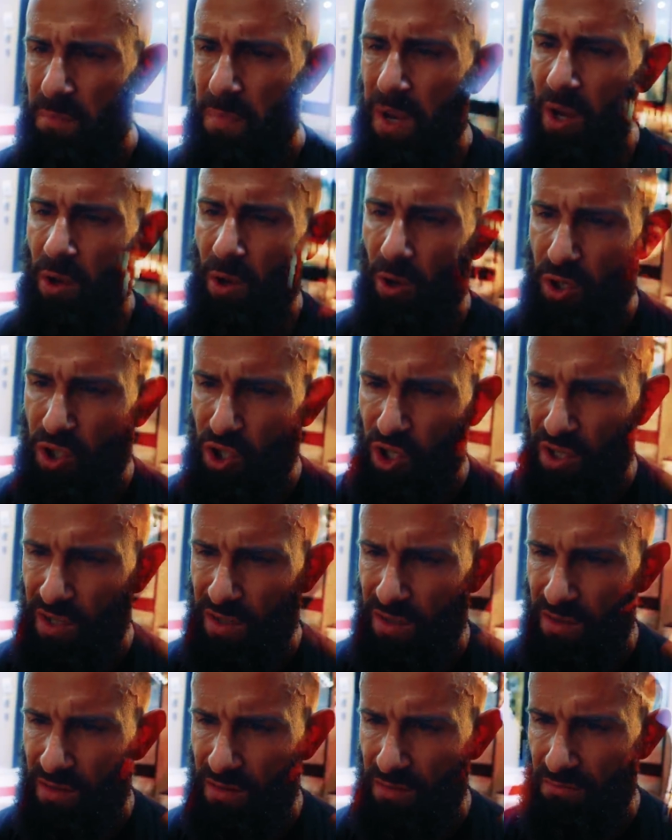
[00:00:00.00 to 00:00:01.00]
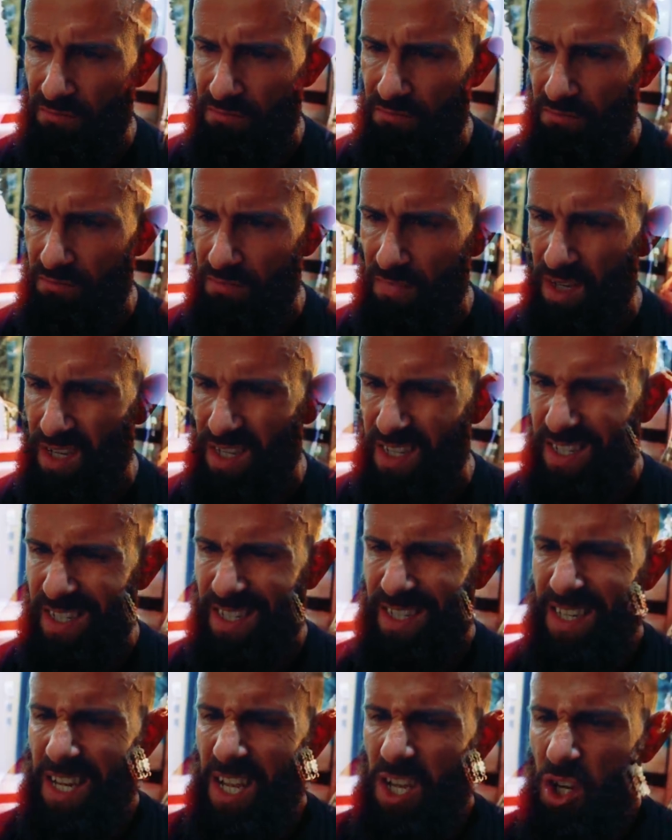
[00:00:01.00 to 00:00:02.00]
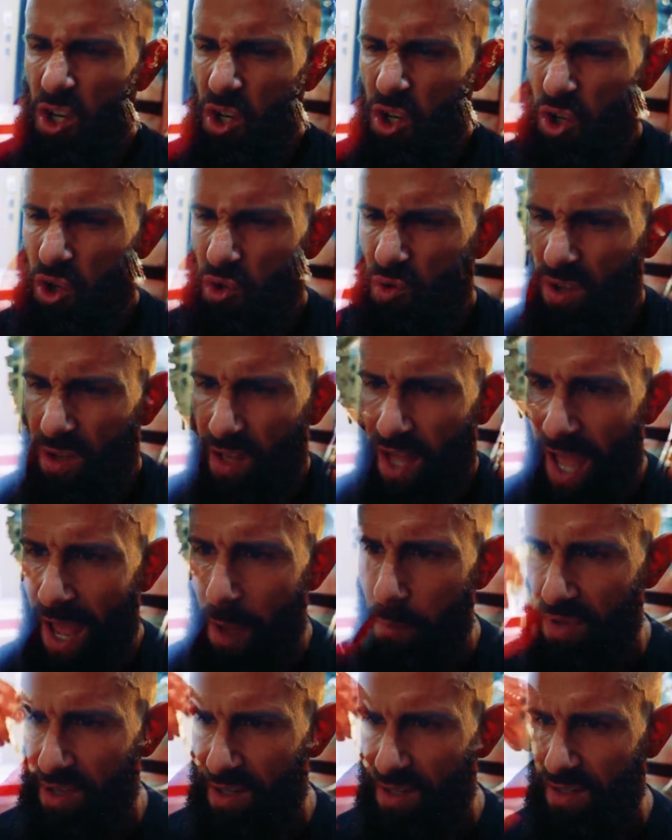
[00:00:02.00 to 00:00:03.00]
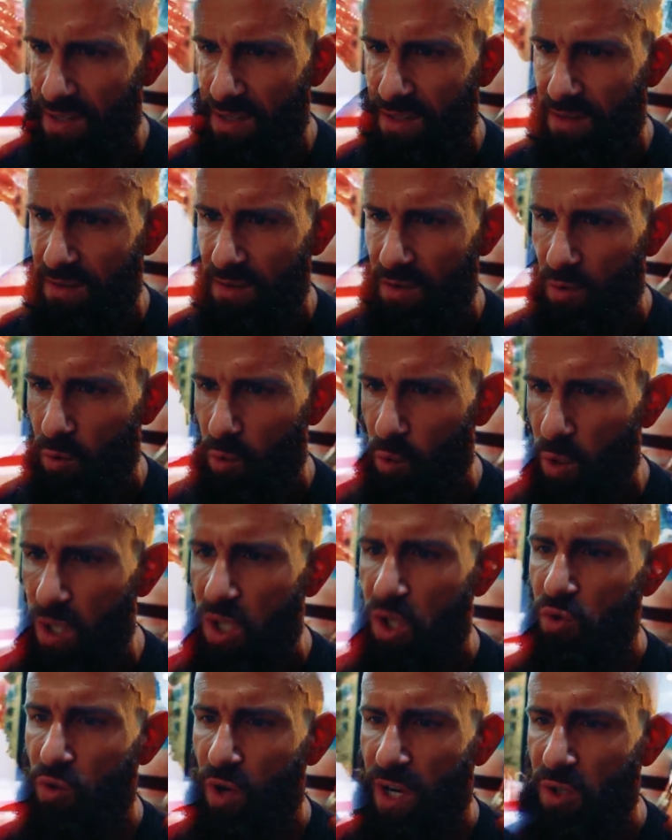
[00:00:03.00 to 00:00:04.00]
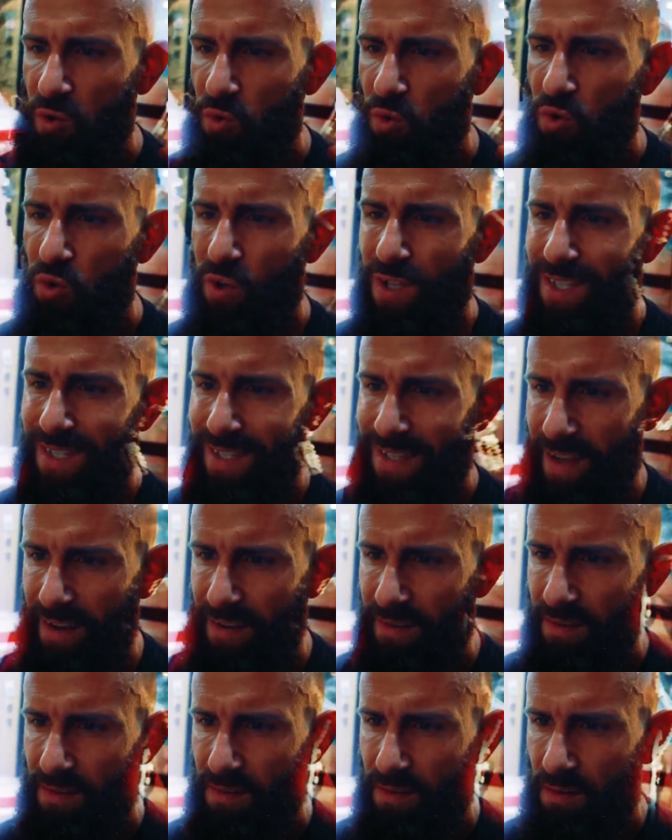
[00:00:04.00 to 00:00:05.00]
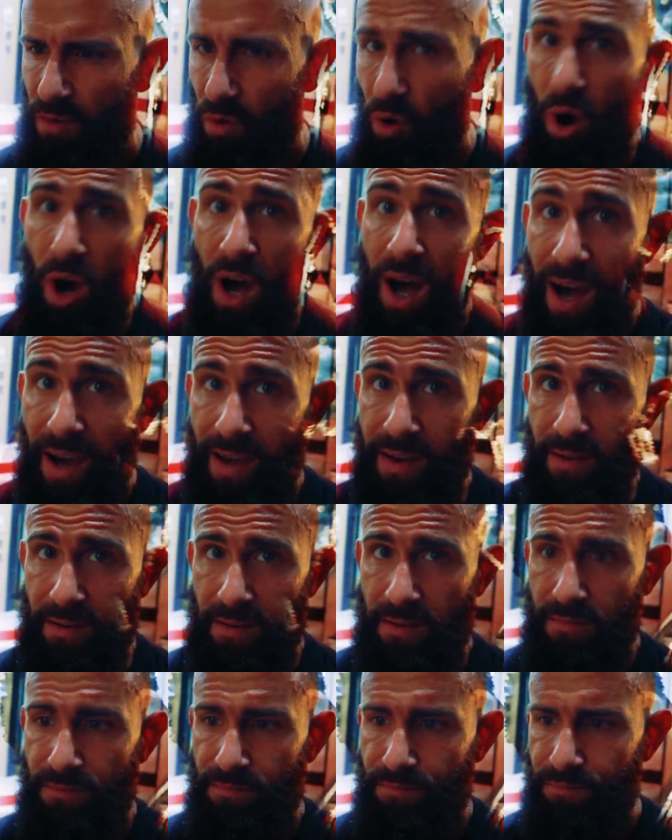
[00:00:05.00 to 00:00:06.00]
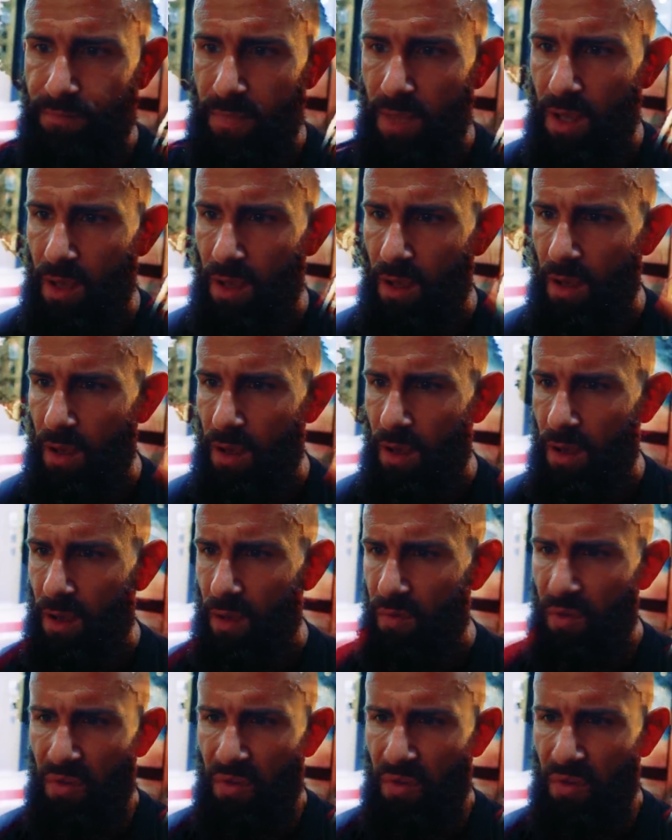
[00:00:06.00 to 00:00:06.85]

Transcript: biological, instinctual habits we try to transcend or hide. If